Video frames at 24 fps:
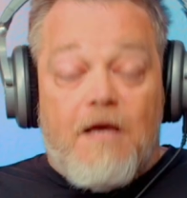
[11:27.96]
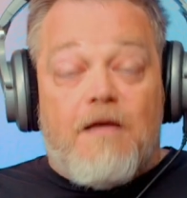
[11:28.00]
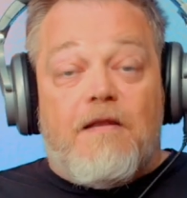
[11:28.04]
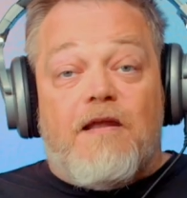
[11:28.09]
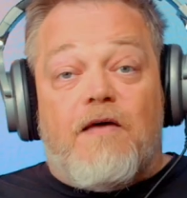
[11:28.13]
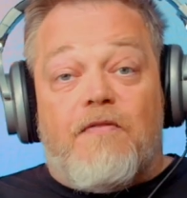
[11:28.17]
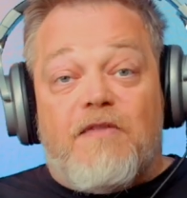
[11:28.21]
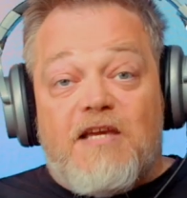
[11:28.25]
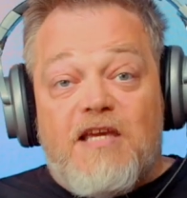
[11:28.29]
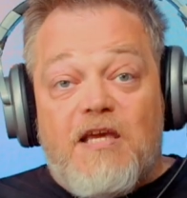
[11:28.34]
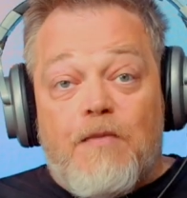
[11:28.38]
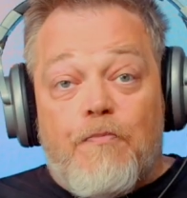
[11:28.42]
Now,
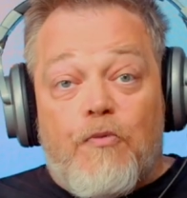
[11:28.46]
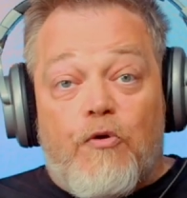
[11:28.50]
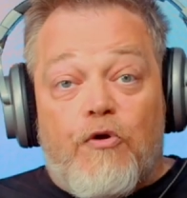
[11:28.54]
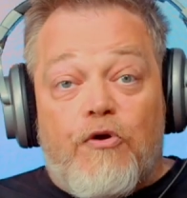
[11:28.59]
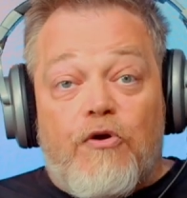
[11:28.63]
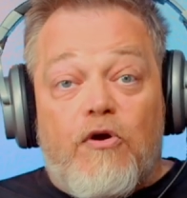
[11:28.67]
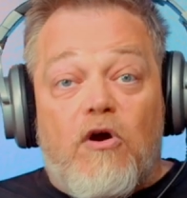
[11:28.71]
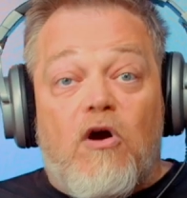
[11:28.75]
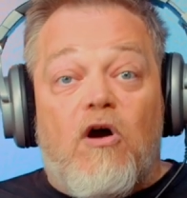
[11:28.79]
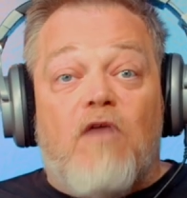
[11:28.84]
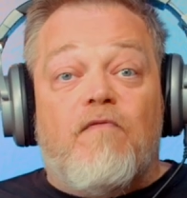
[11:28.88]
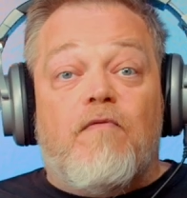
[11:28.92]
the
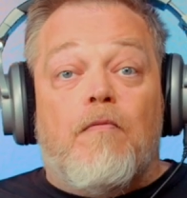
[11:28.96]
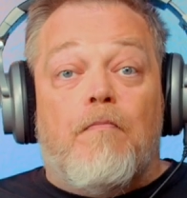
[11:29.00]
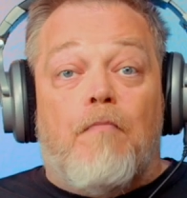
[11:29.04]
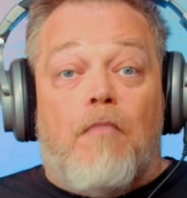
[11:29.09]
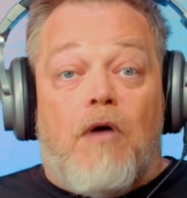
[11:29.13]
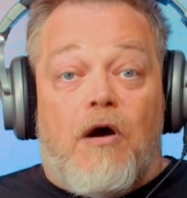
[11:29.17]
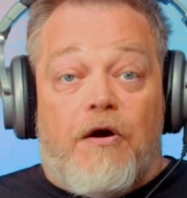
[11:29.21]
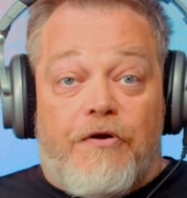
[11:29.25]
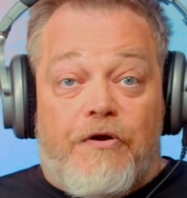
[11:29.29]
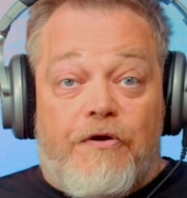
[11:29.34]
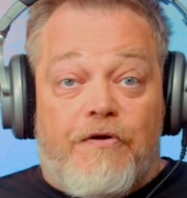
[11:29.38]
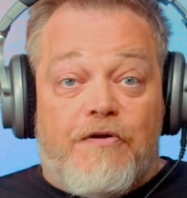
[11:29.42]
keyboard of a
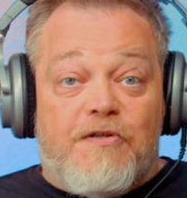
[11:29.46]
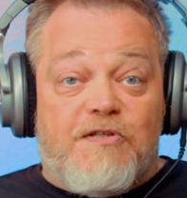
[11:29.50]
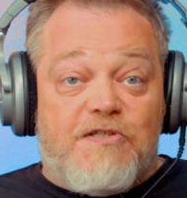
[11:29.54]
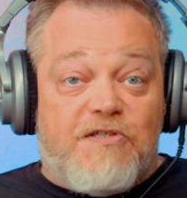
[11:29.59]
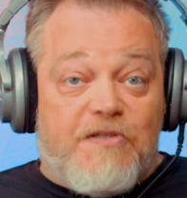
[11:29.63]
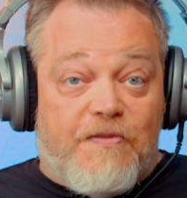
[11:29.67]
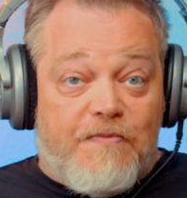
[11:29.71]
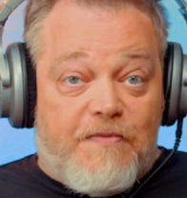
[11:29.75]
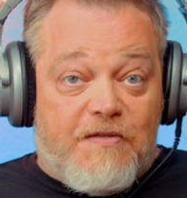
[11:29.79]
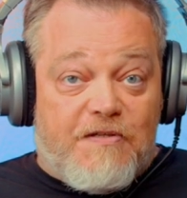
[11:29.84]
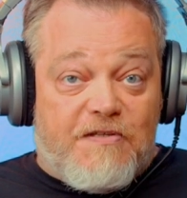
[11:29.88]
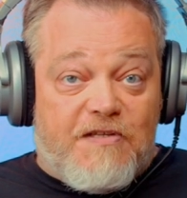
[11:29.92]
modern
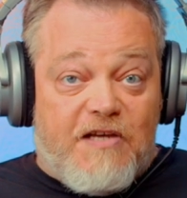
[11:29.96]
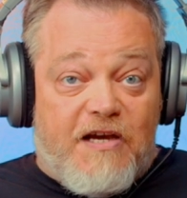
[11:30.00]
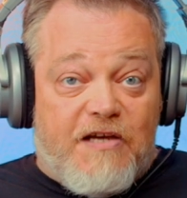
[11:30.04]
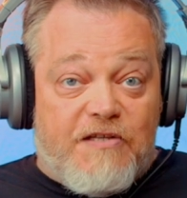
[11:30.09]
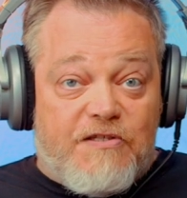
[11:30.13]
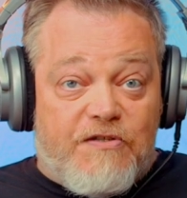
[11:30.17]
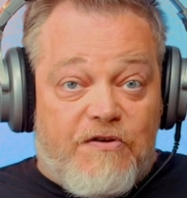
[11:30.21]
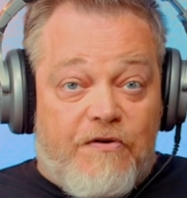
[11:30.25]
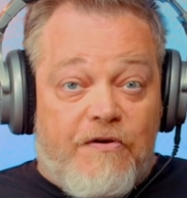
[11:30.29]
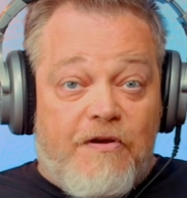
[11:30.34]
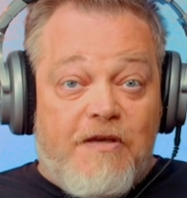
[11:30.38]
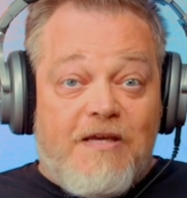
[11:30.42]

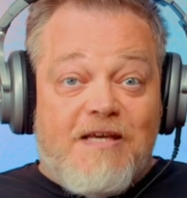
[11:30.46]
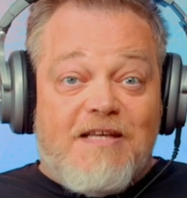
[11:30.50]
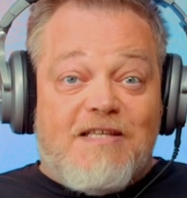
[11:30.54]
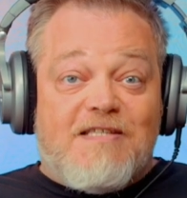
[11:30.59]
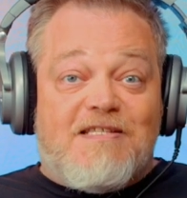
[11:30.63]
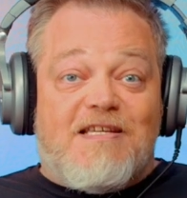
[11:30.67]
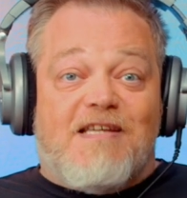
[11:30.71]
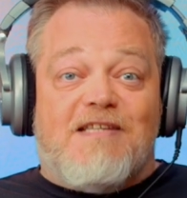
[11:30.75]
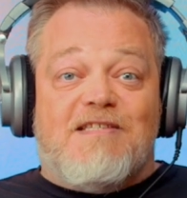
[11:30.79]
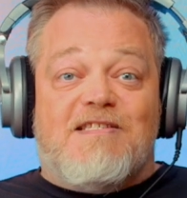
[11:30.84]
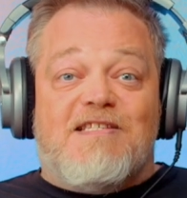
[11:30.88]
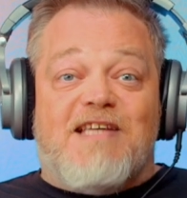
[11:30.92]
synthesizer
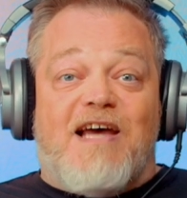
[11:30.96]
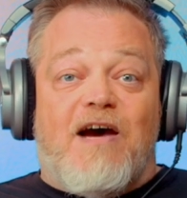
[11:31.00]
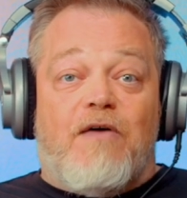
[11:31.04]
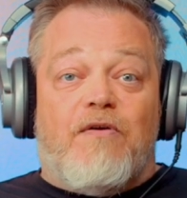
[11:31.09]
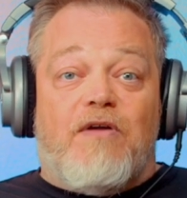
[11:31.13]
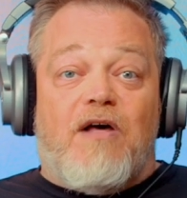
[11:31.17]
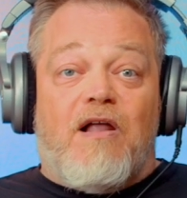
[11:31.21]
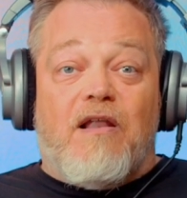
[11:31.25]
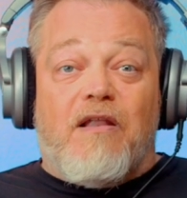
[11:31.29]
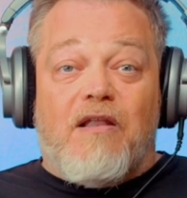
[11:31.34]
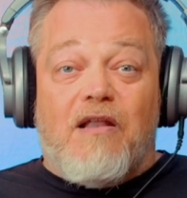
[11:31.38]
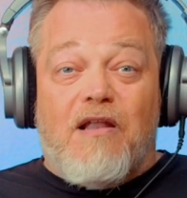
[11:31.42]
sends out
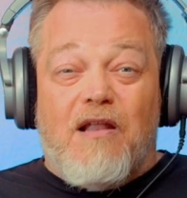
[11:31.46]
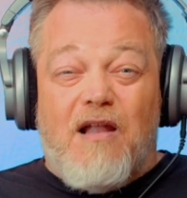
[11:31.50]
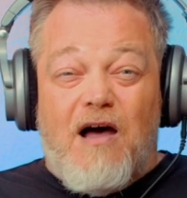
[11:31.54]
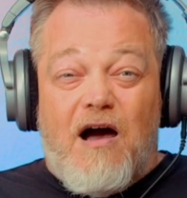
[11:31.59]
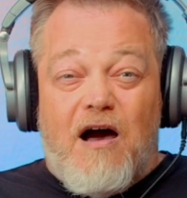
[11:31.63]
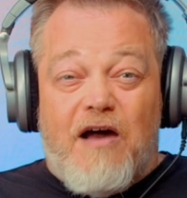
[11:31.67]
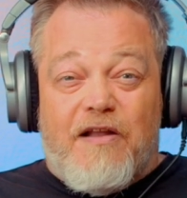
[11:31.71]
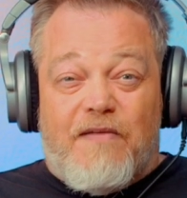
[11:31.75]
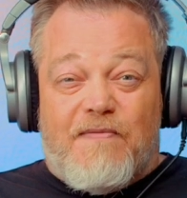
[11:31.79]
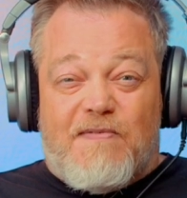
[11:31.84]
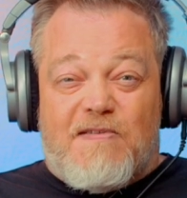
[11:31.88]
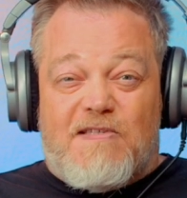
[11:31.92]
a
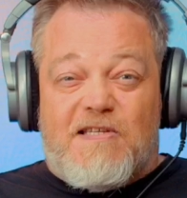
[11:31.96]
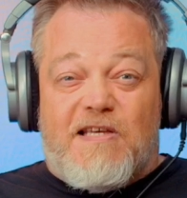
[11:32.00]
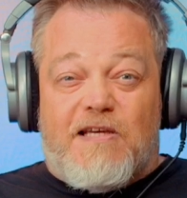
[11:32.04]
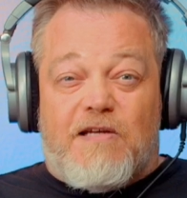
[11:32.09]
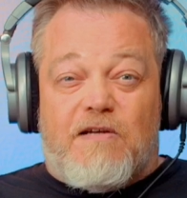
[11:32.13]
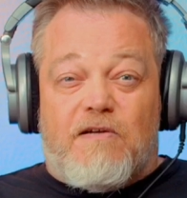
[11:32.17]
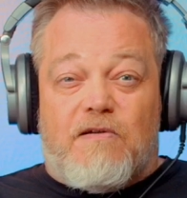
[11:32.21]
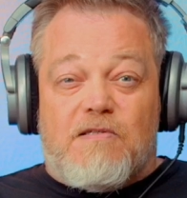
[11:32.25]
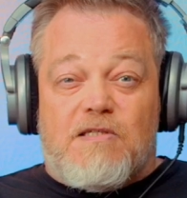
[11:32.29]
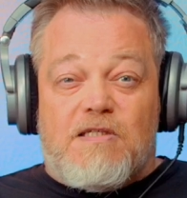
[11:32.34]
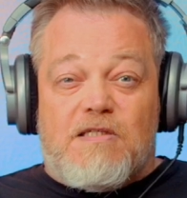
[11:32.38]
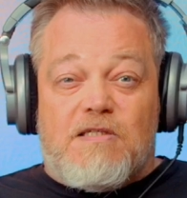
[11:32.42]
lot of
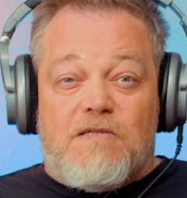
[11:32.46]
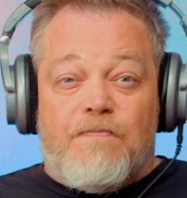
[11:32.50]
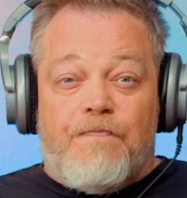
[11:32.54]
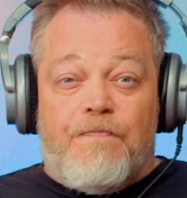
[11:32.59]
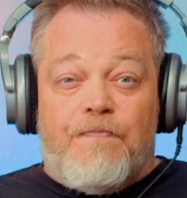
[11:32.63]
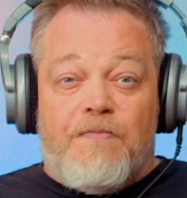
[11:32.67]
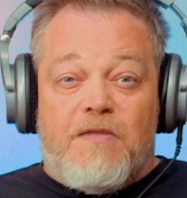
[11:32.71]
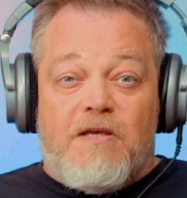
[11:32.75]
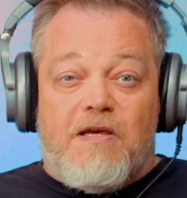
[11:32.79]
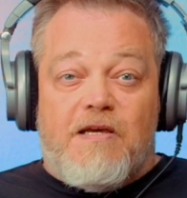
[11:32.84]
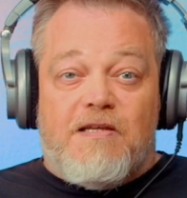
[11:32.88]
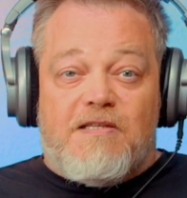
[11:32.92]
signals.
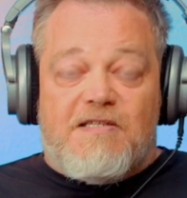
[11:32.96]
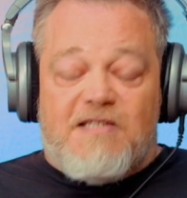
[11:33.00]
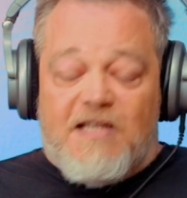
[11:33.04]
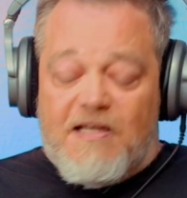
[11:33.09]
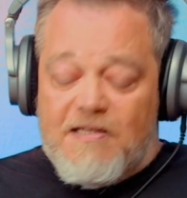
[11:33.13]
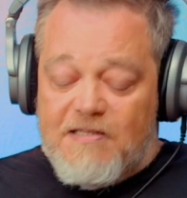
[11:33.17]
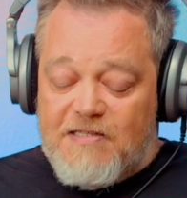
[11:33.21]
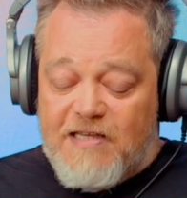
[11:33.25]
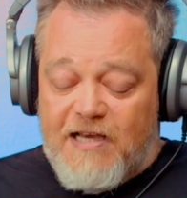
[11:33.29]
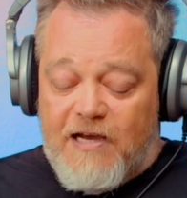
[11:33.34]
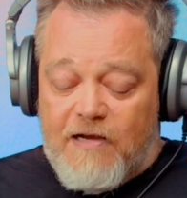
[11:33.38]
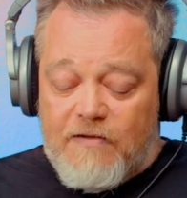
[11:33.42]
It
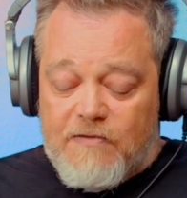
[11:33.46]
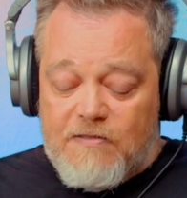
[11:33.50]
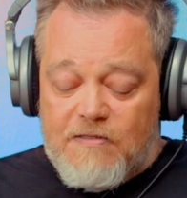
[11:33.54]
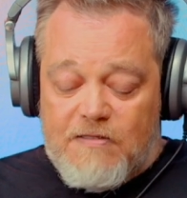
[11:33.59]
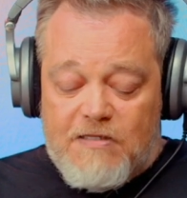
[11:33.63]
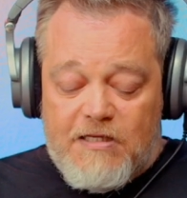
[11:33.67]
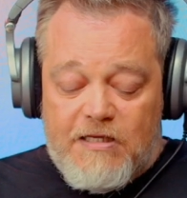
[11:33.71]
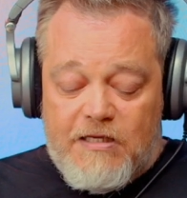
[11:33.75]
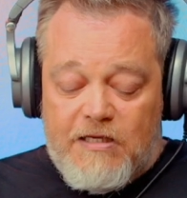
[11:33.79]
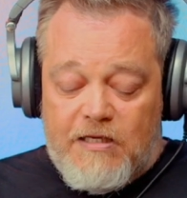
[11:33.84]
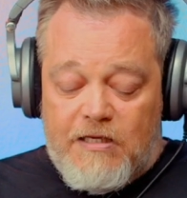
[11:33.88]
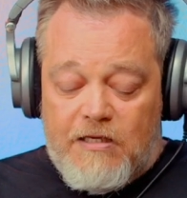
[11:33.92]
sends out
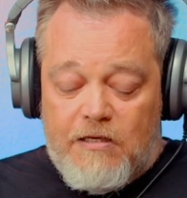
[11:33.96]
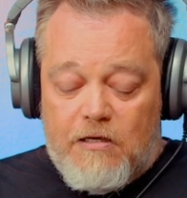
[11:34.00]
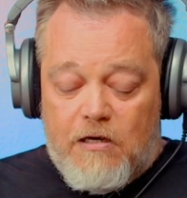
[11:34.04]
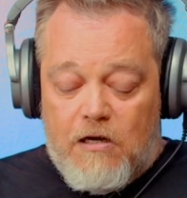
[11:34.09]
the